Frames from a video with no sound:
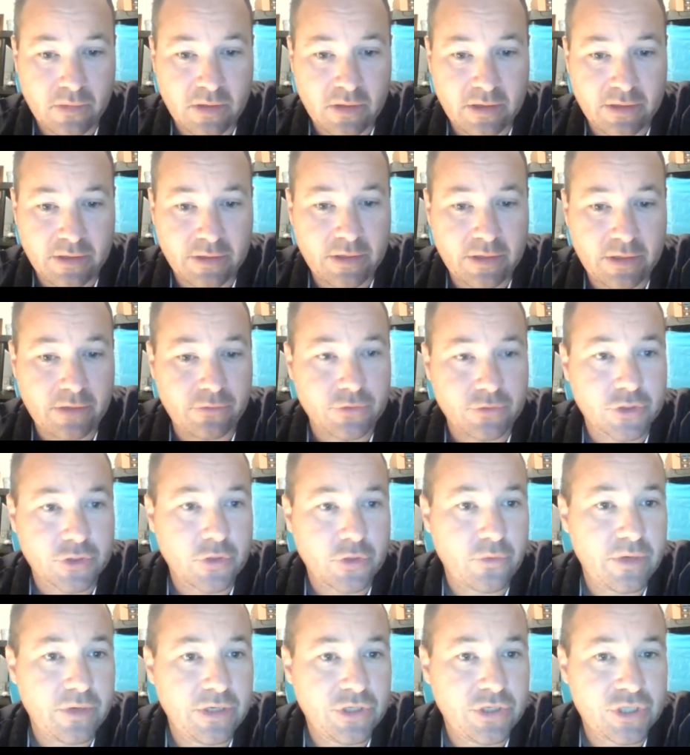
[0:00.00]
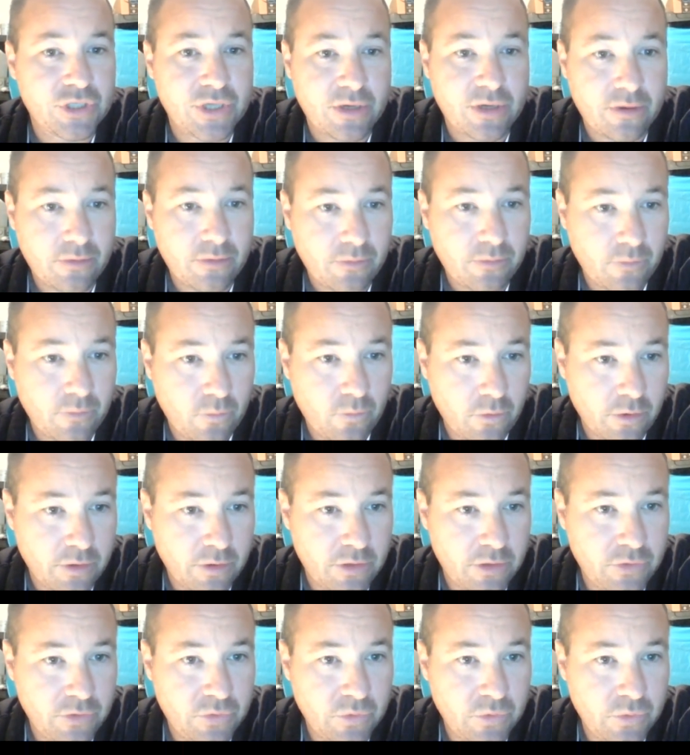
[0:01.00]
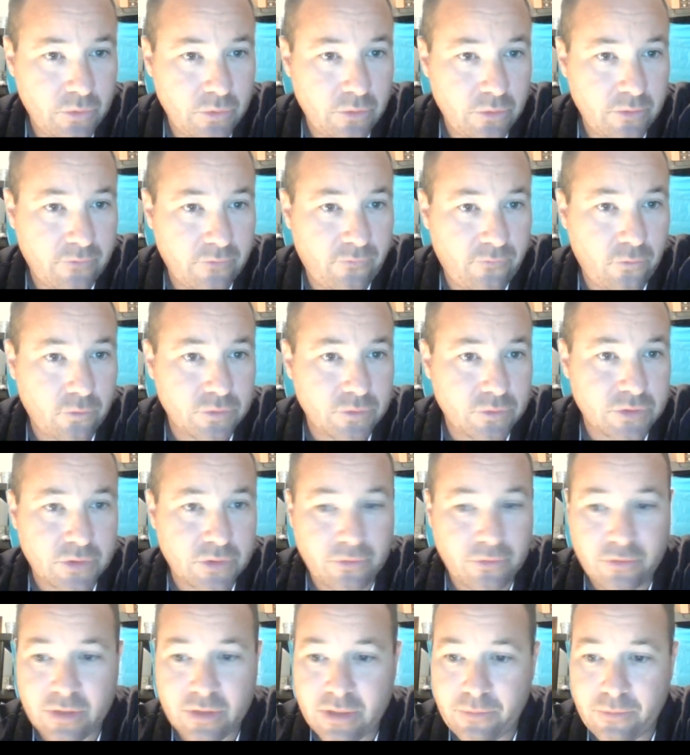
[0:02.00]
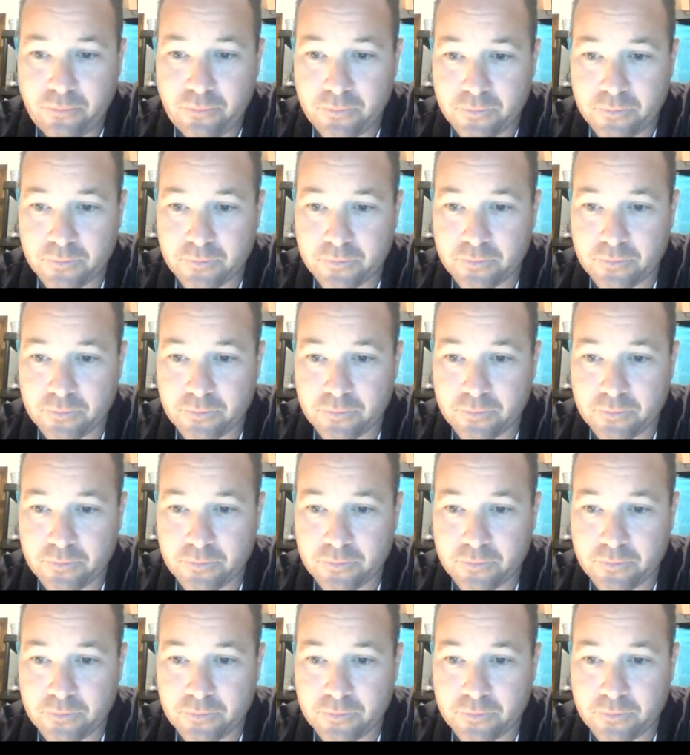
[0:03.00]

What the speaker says: another screen share. We're going to do the full screen.